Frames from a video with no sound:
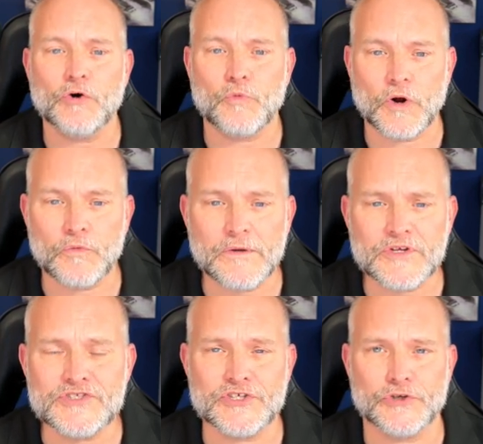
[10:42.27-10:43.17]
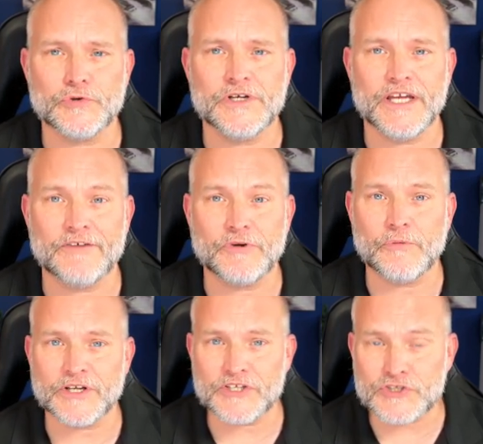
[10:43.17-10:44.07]
What we would do if we
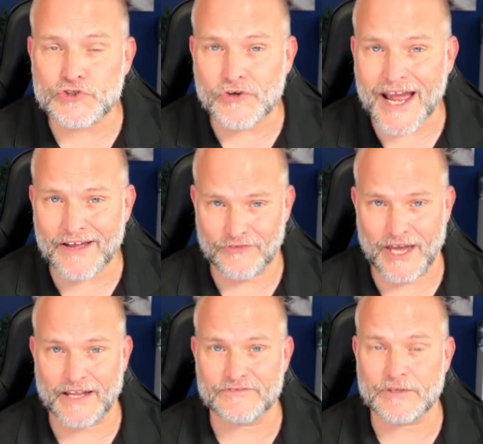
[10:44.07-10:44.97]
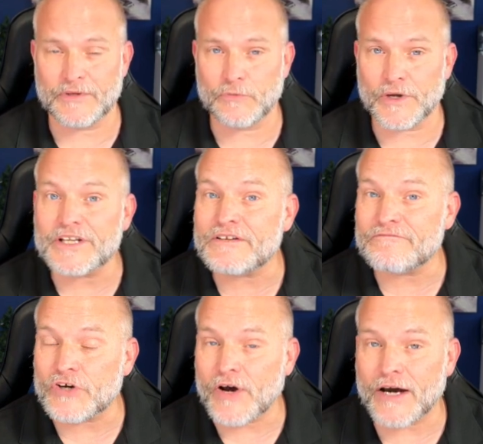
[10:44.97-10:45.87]
wanted to track that, if somebody wanted to
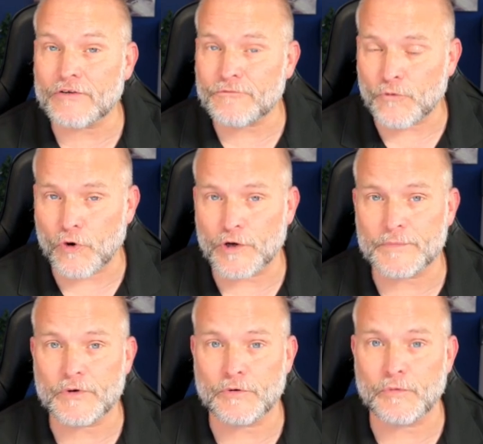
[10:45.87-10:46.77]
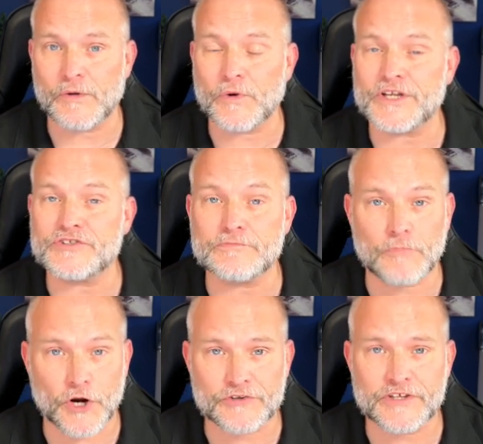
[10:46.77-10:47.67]
fill out a form or we wanted to
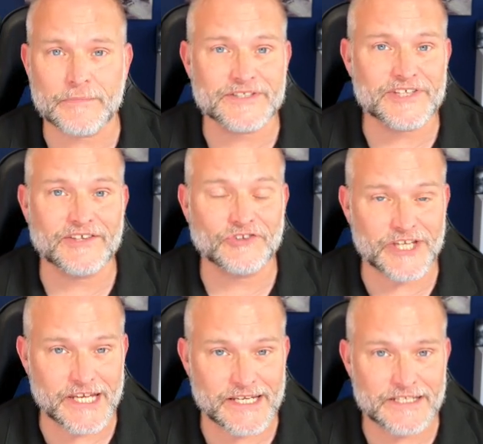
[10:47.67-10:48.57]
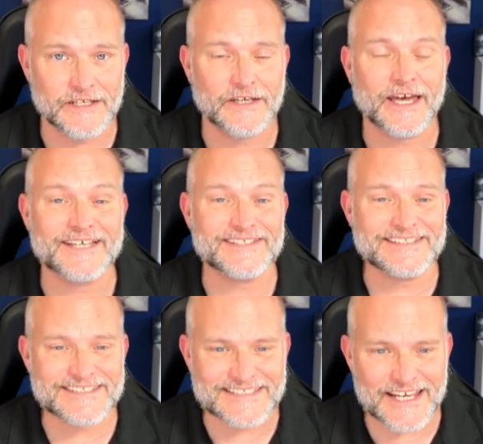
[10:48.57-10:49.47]
mark them as a lead, as a
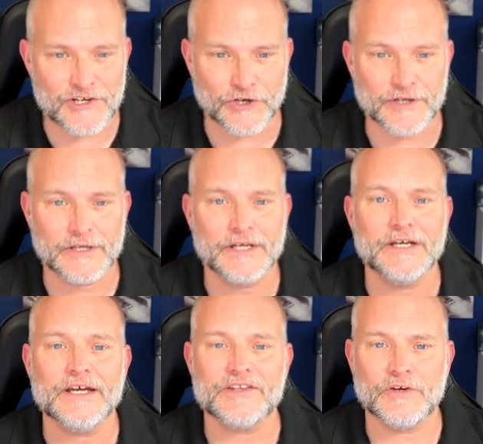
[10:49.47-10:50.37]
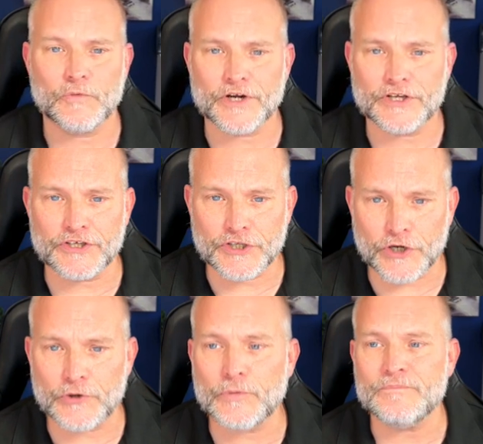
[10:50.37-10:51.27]
seeker, then we're going to
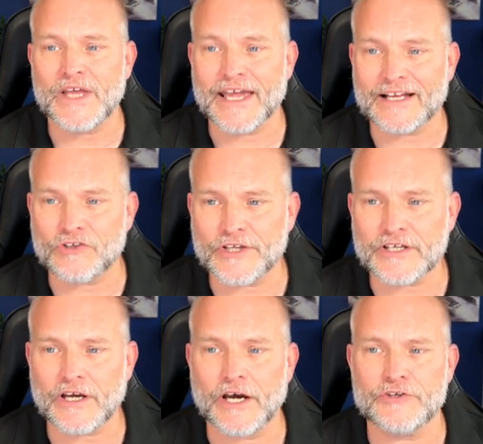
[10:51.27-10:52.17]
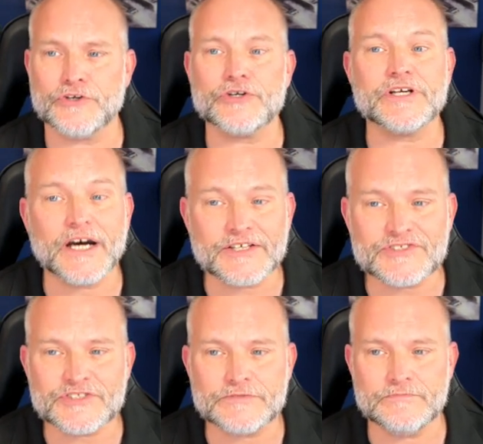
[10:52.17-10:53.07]
go and click under
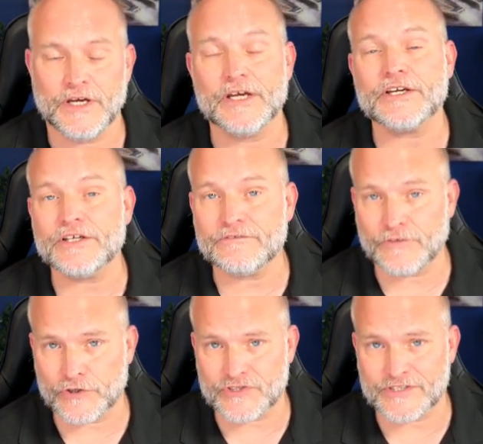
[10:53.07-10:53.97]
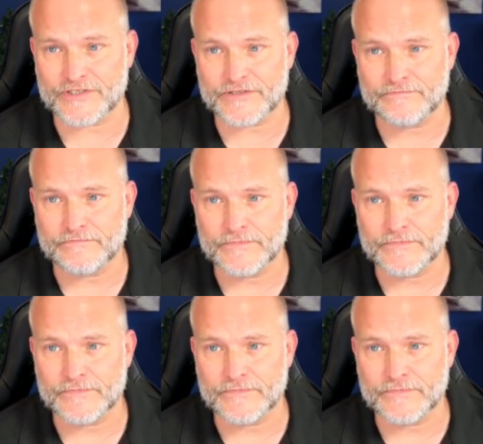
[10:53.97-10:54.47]
custom conversions.